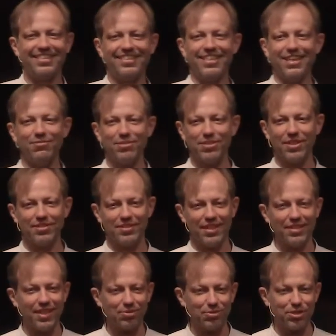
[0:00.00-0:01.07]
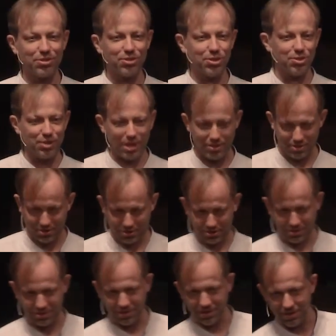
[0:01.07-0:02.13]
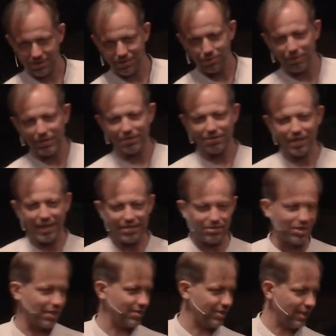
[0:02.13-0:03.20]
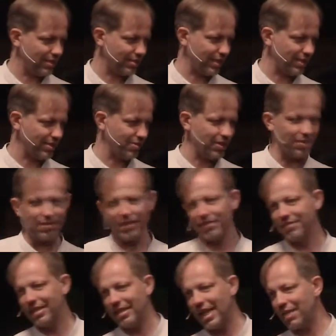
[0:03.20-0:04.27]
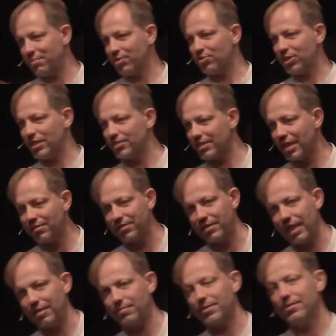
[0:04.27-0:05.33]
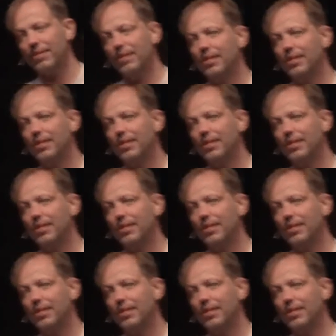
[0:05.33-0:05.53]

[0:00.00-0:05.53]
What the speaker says: there was the Judas who betrayed Jesus, and you never name your children after that.